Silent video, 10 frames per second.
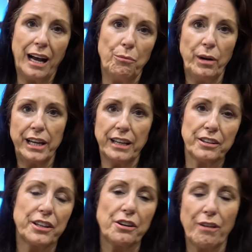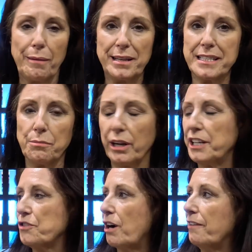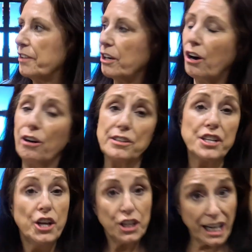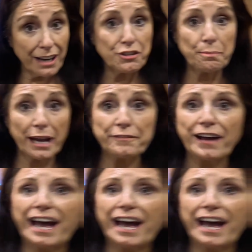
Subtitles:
and where the grabbits and where you drive the cars. You have to pay for